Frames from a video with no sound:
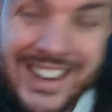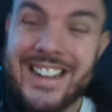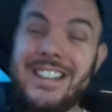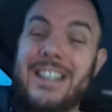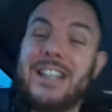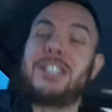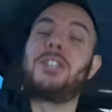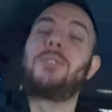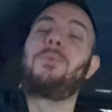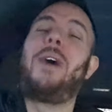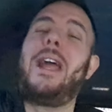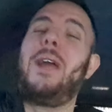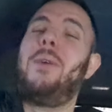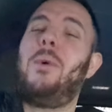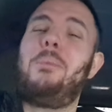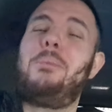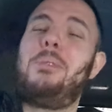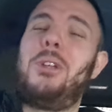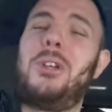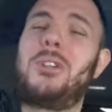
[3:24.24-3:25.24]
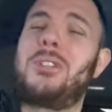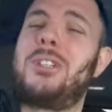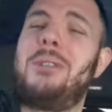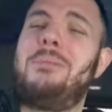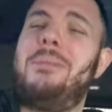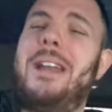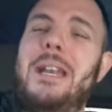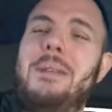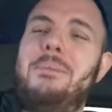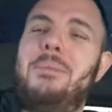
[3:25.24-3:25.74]
This is why I won't be using the
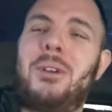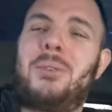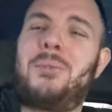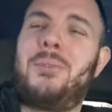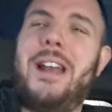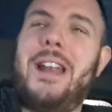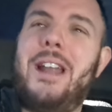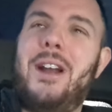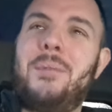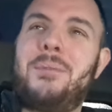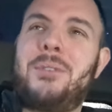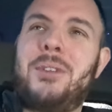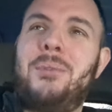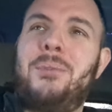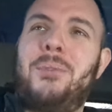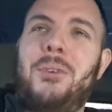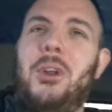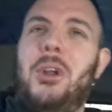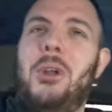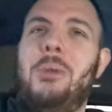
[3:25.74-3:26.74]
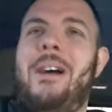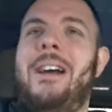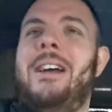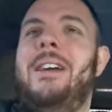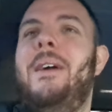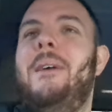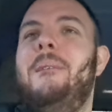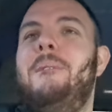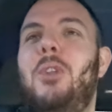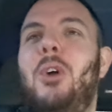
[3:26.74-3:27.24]
minibus very often for Uber,
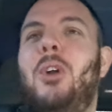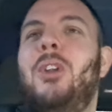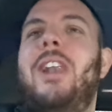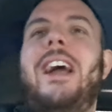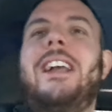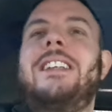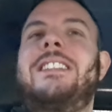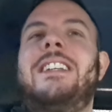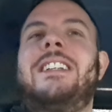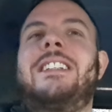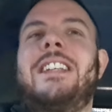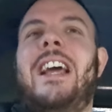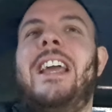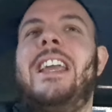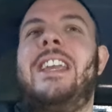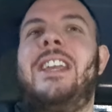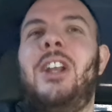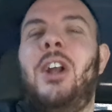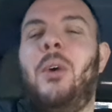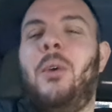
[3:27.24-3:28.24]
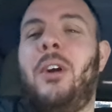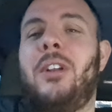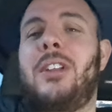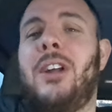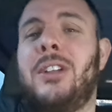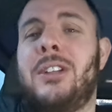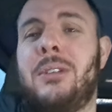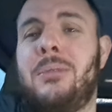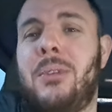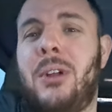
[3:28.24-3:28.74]
unless it's like, you know what,
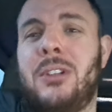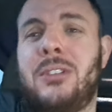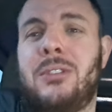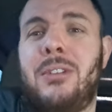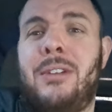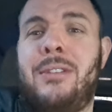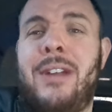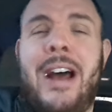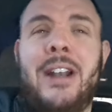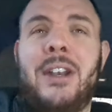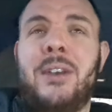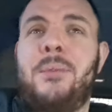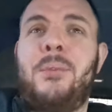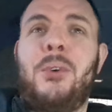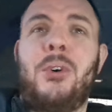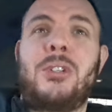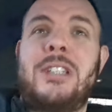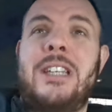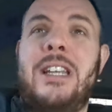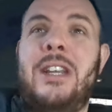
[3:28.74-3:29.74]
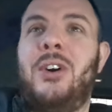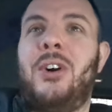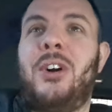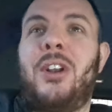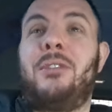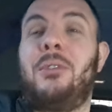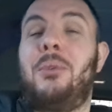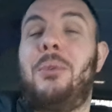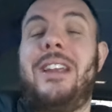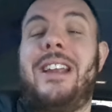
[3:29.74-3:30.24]
around the 40 or
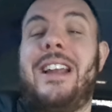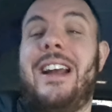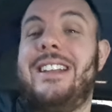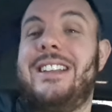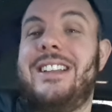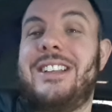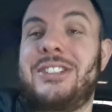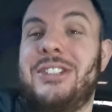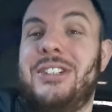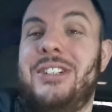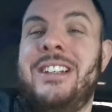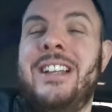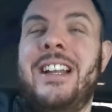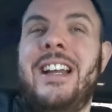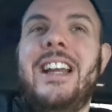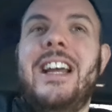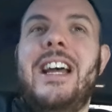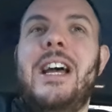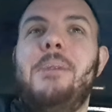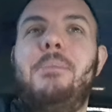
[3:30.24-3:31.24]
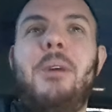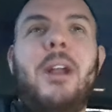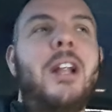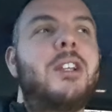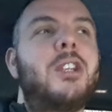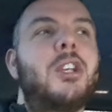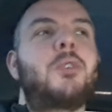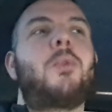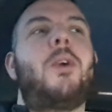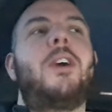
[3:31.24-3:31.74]
of a weekend or something. But I
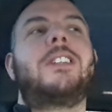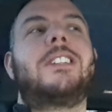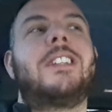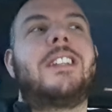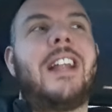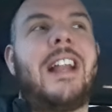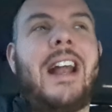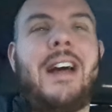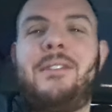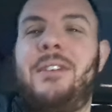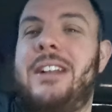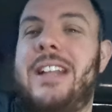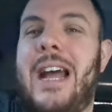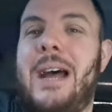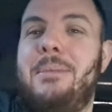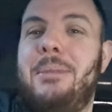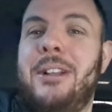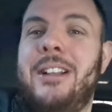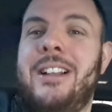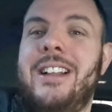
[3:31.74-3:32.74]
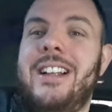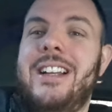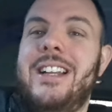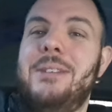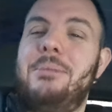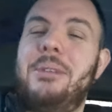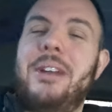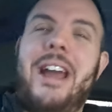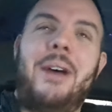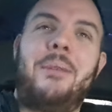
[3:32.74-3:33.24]
just wanted to have a dabble.
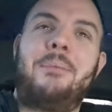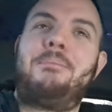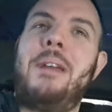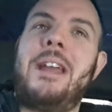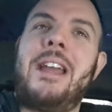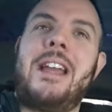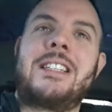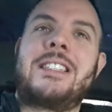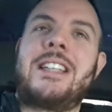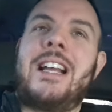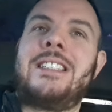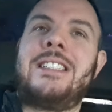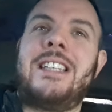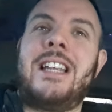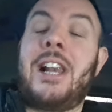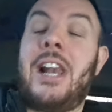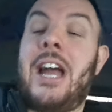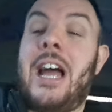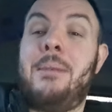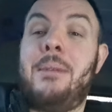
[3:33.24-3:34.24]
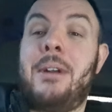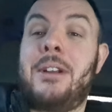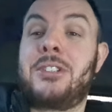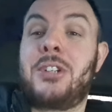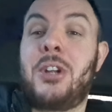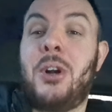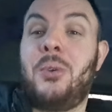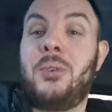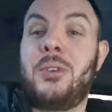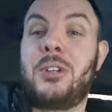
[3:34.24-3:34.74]
But yeah, biggest anti-climax
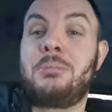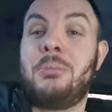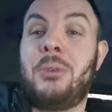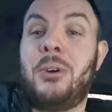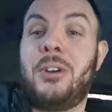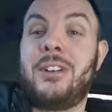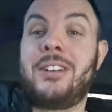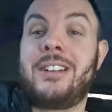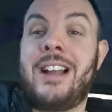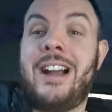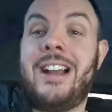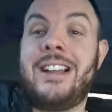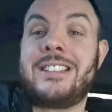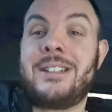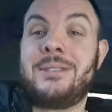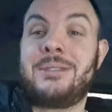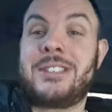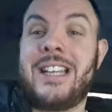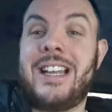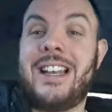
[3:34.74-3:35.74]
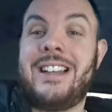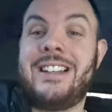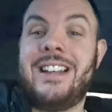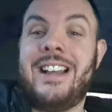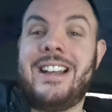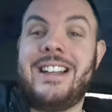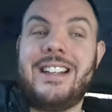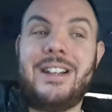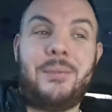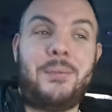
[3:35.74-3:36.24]
going this morning, guys, I'm telling
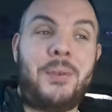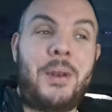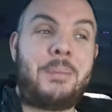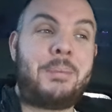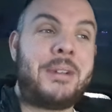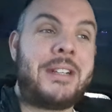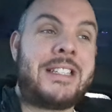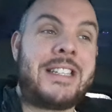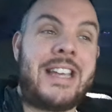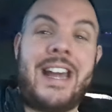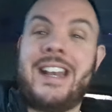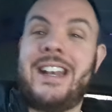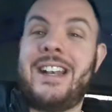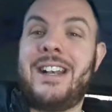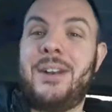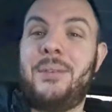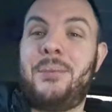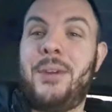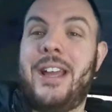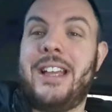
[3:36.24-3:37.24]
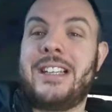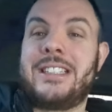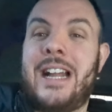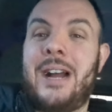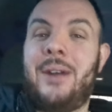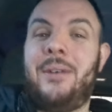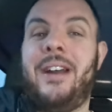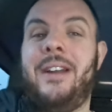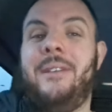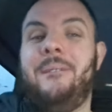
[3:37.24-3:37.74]
you. Flipping tenner in the first
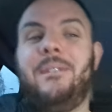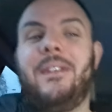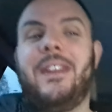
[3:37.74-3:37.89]
hour.